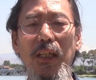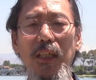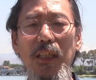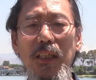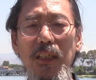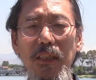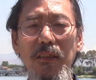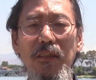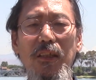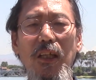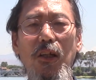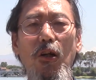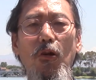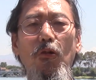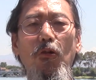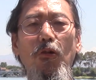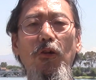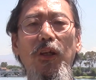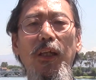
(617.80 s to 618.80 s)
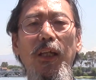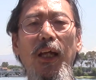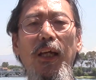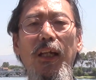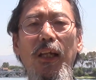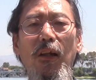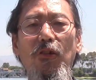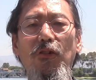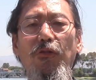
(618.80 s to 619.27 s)
Instead of looking at
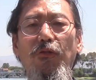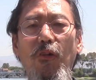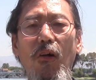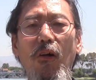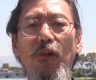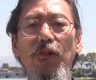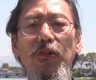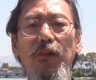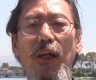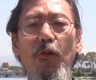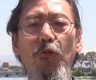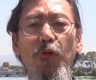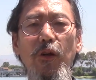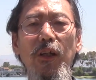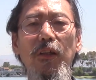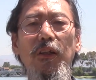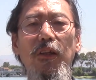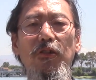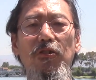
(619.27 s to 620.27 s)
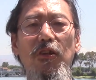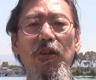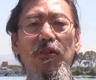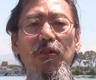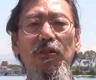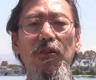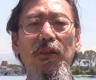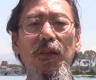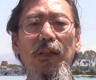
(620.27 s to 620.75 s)
our faults and
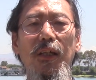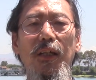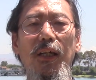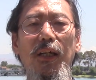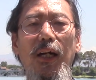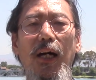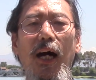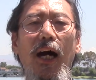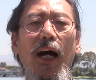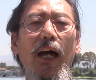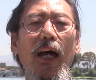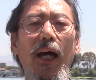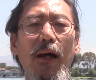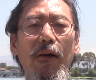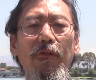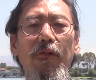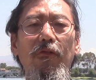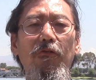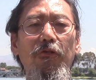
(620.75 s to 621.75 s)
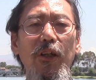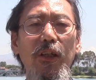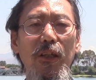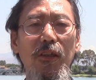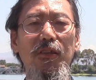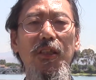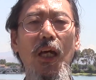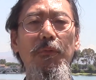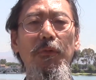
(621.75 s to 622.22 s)
weaknesses, I have
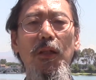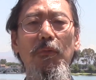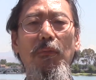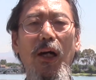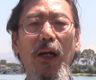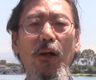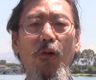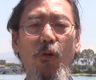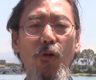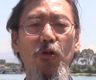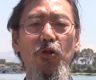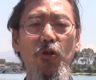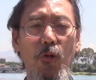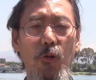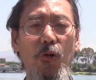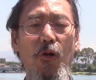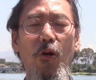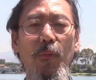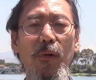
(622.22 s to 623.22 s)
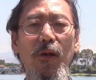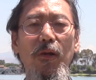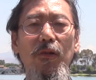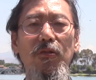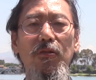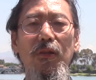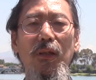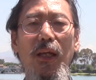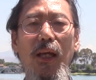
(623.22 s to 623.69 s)
re-examined my own
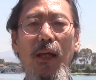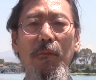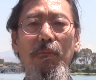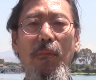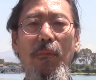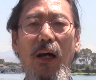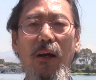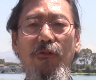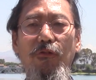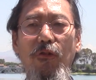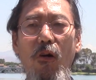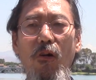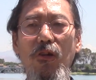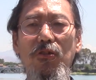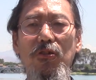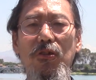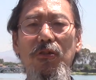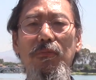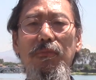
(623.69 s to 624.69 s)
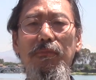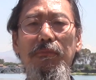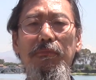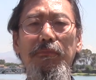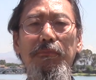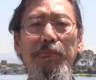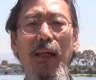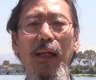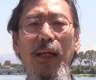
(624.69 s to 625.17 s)
shortcomings and my faults.
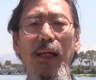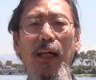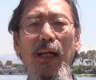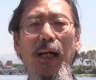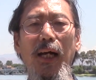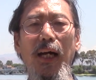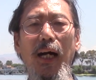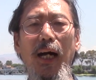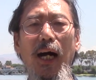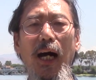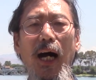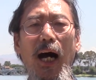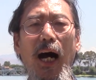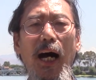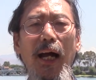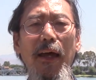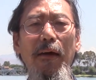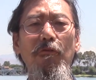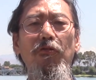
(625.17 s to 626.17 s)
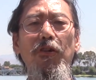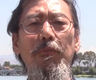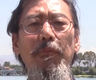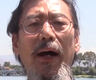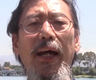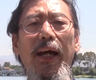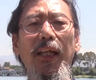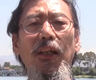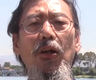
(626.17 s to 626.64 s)
I am
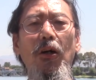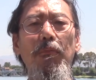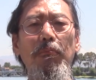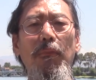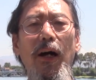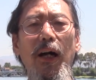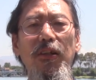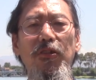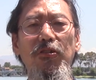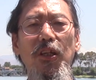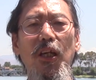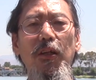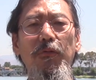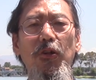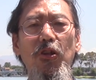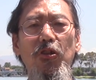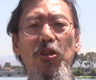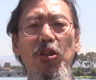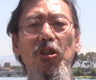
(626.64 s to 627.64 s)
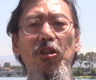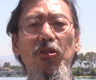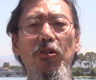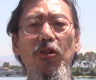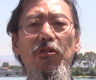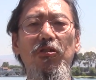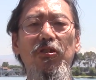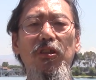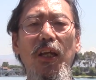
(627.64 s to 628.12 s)
reminded of my Savior
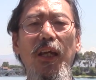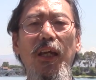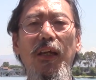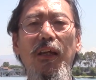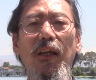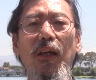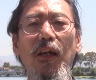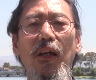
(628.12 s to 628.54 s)
Jesus saying,